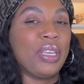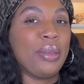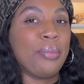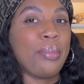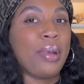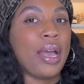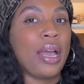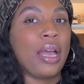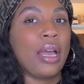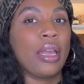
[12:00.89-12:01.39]

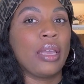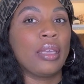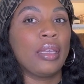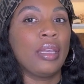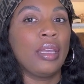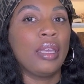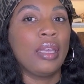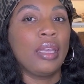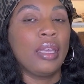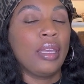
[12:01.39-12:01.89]
my
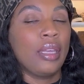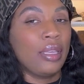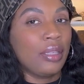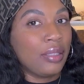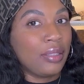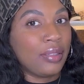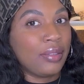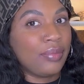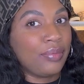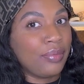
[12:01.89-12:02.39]

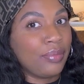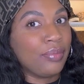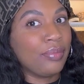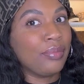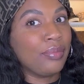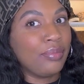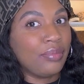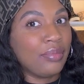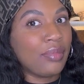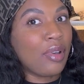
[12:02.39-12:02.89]

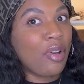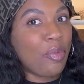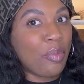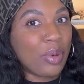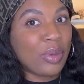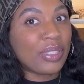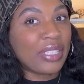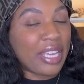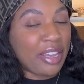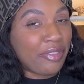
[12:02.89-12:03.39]

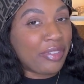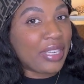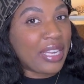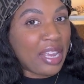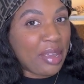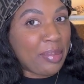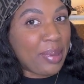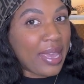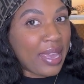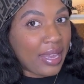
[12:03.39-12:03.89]
almost everyday
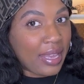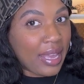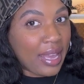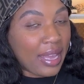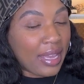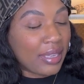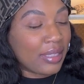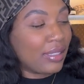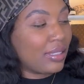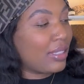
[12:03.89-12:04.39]
bag,
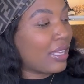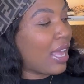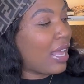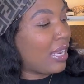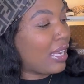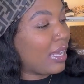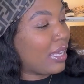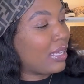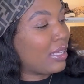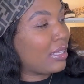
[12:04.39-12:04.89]
guys.
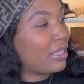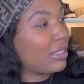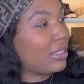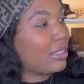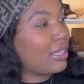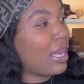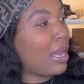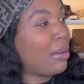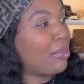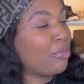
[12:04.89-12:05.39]

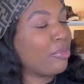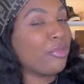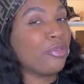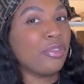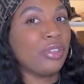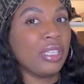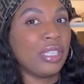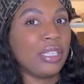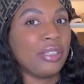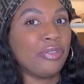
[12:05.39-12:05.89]
I'm
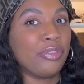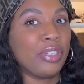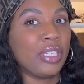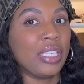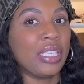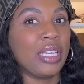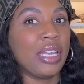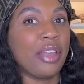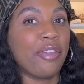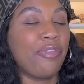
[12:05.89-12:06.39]

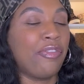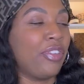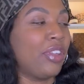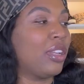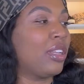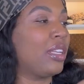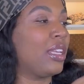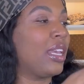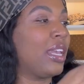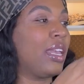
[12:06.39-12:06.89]
really
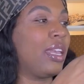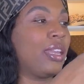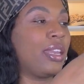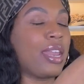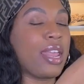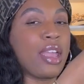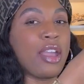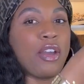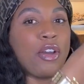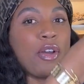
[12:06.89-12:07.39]
feeling it. And
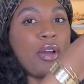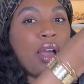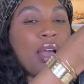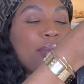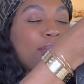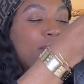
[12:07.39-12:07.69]
now I'm